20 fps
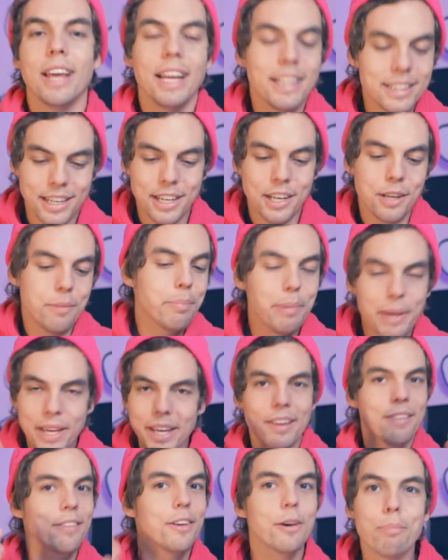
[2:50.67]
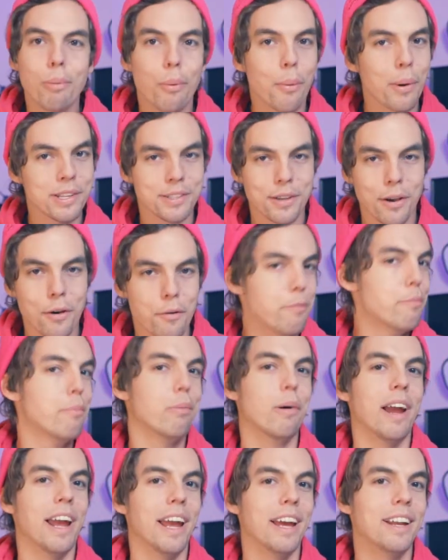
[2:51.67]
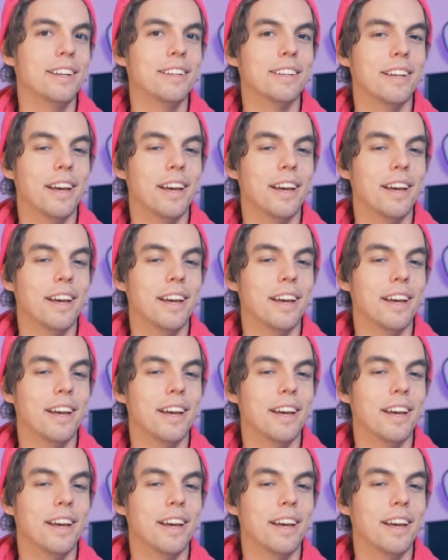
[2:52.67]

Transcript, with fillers: it's gonna be your boy's own brand.